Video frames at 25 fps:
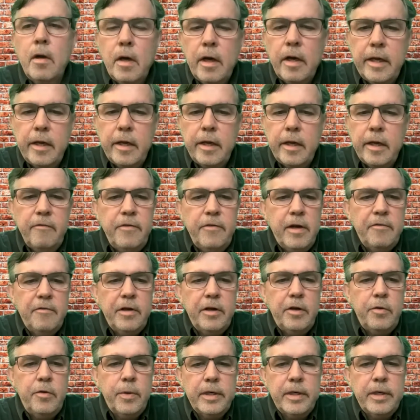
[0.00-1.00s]
Again, if you have
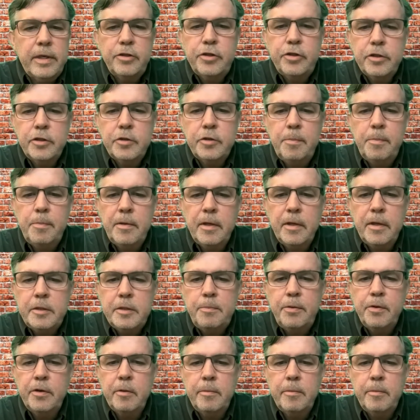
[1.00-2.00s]
any questions, please
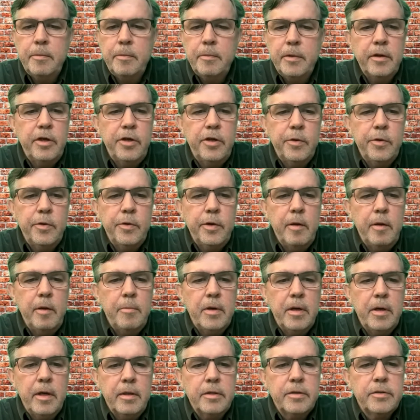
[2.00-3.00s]
put them in the Q&A
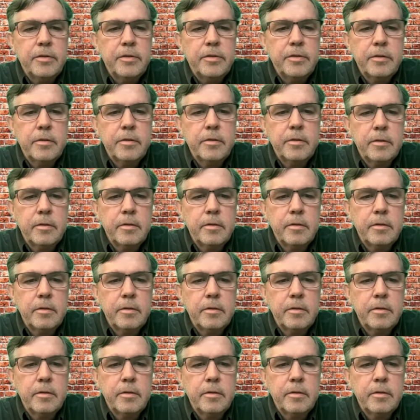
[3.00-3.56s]
box.